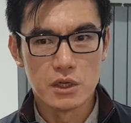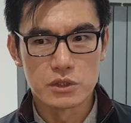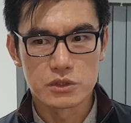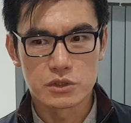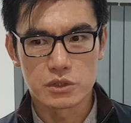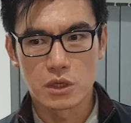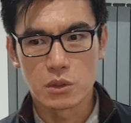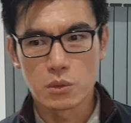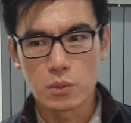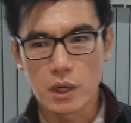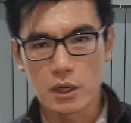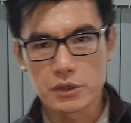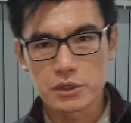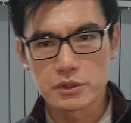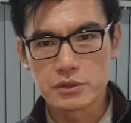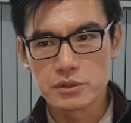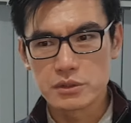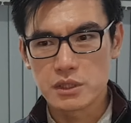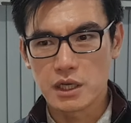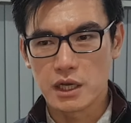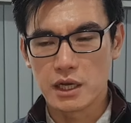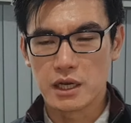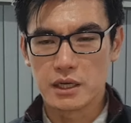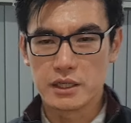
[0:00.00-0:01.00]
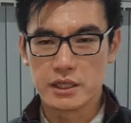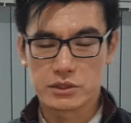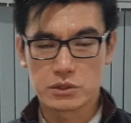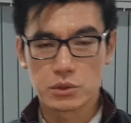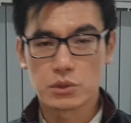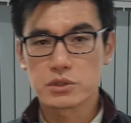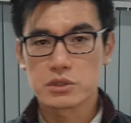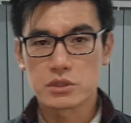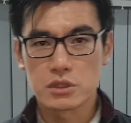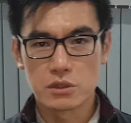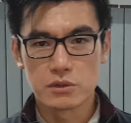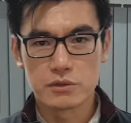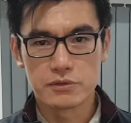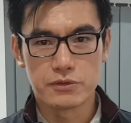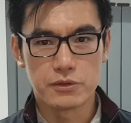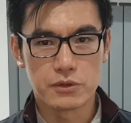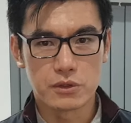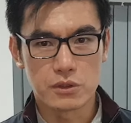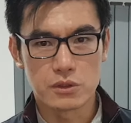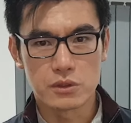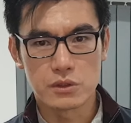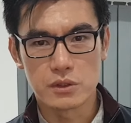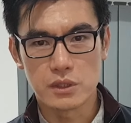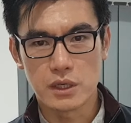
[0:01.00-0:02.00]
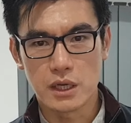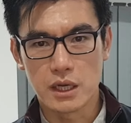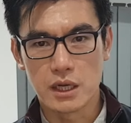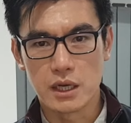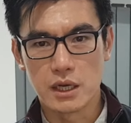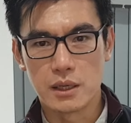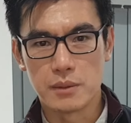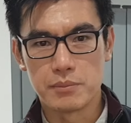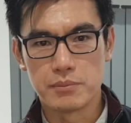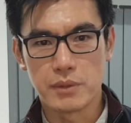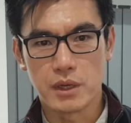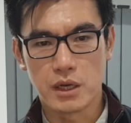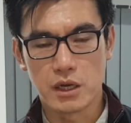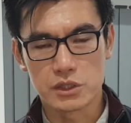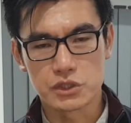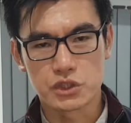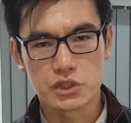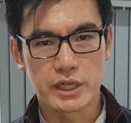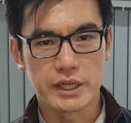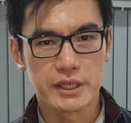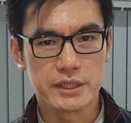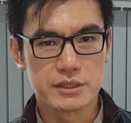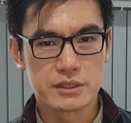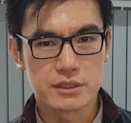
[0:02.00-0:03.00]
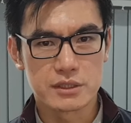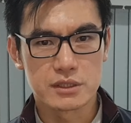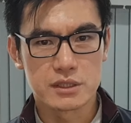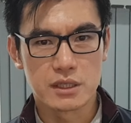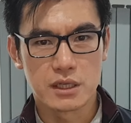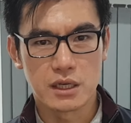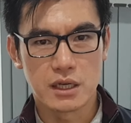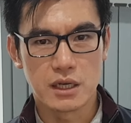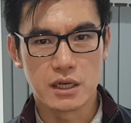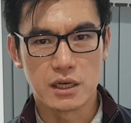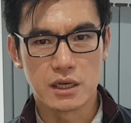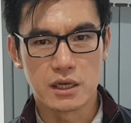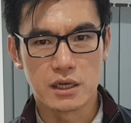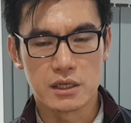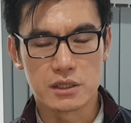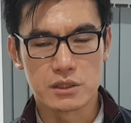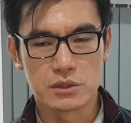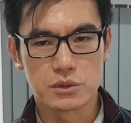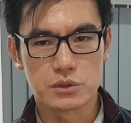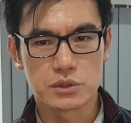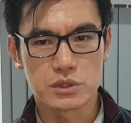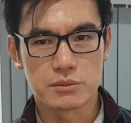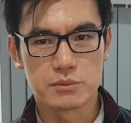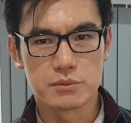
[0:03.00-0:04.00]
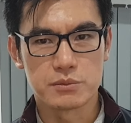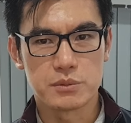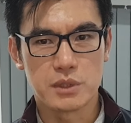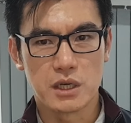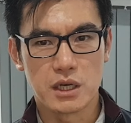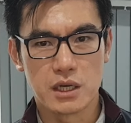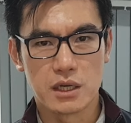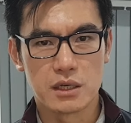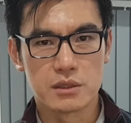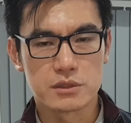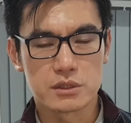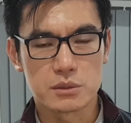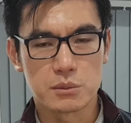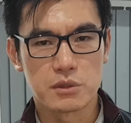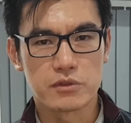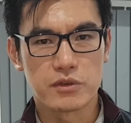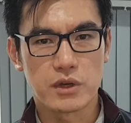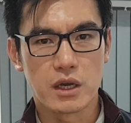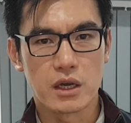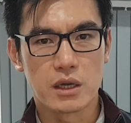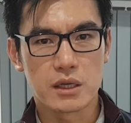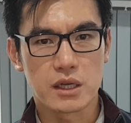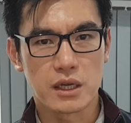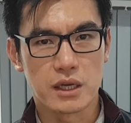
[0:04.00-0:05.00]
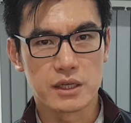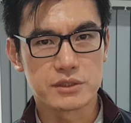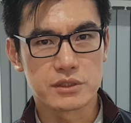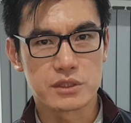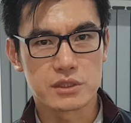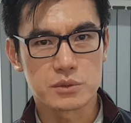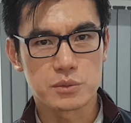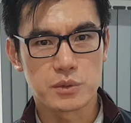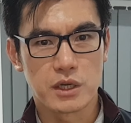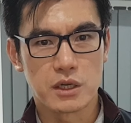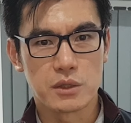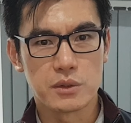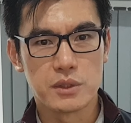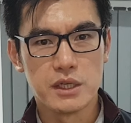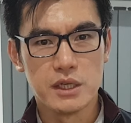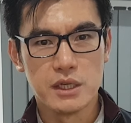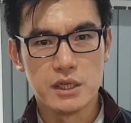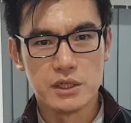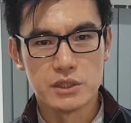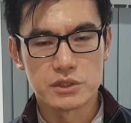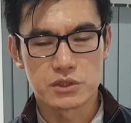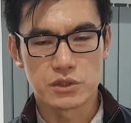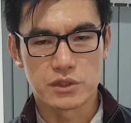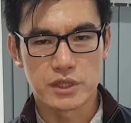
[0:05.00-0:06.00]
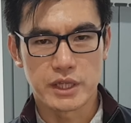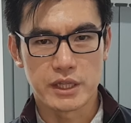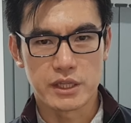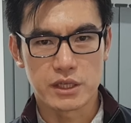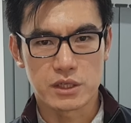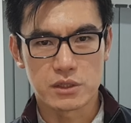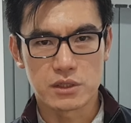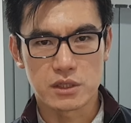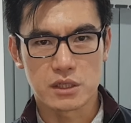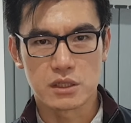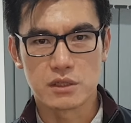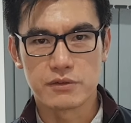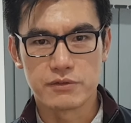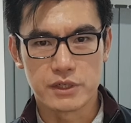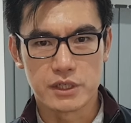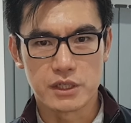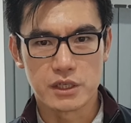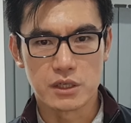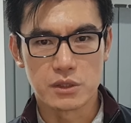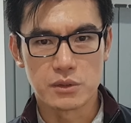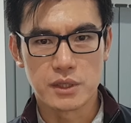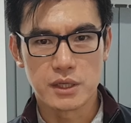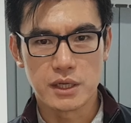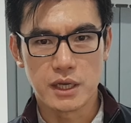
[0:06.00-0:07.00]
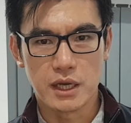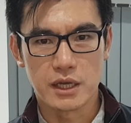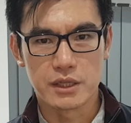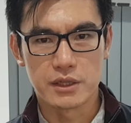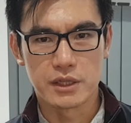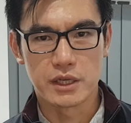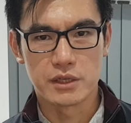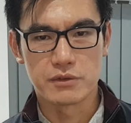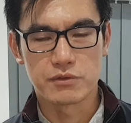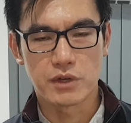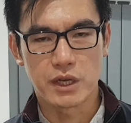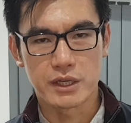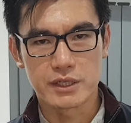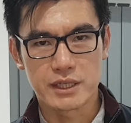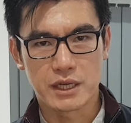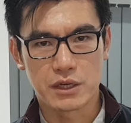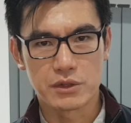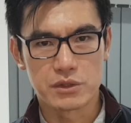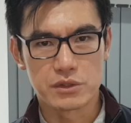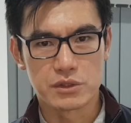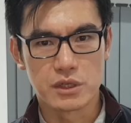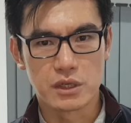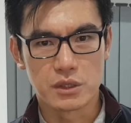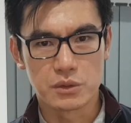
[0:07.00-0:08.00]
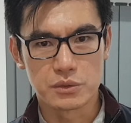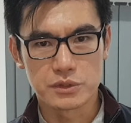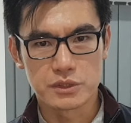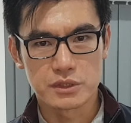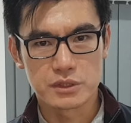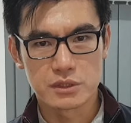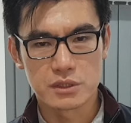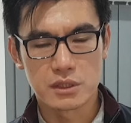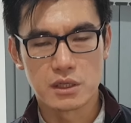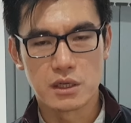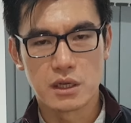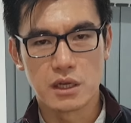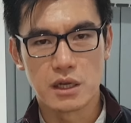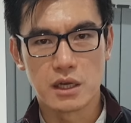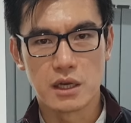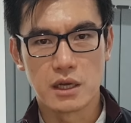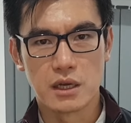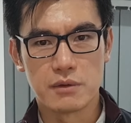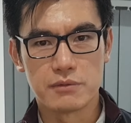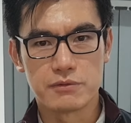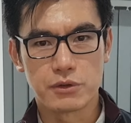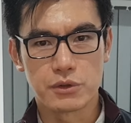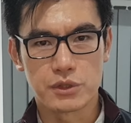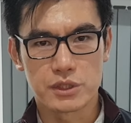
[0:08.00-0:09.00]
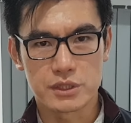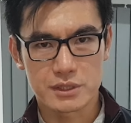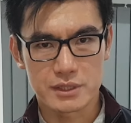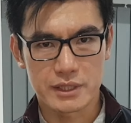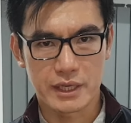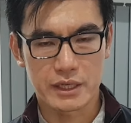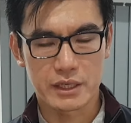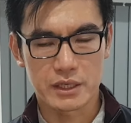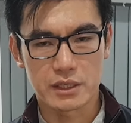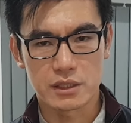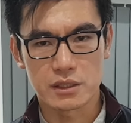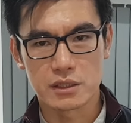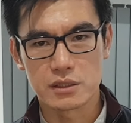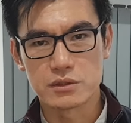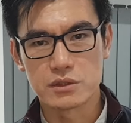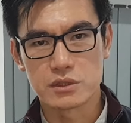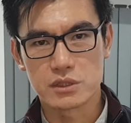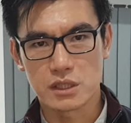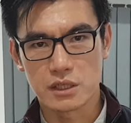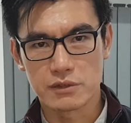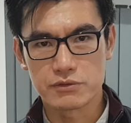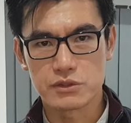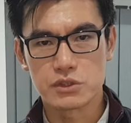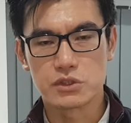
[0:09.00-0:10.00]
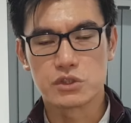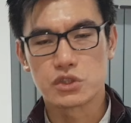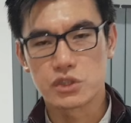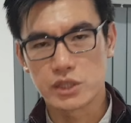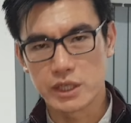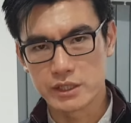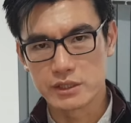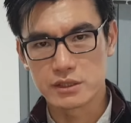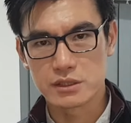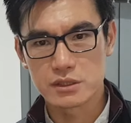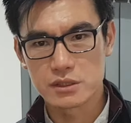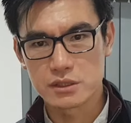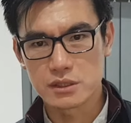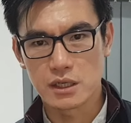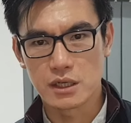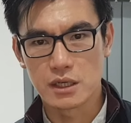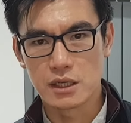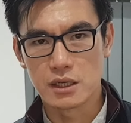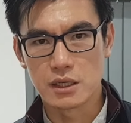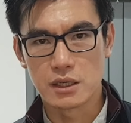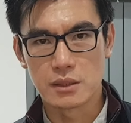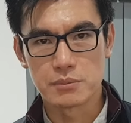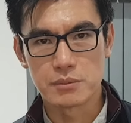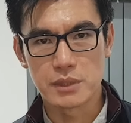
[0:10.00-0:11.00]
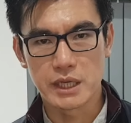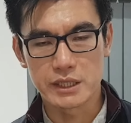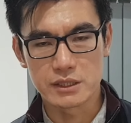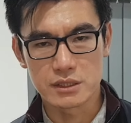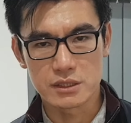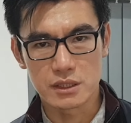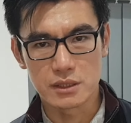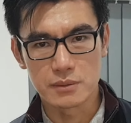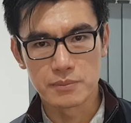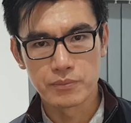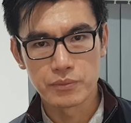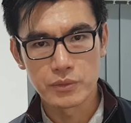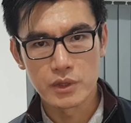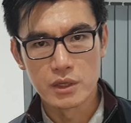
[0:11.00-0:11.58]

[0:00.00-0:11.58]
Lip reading: So what I do, it's also for our trades and also some of our guys as well, so that they can look at the video and then write down the notes for the snagging to give to trades later.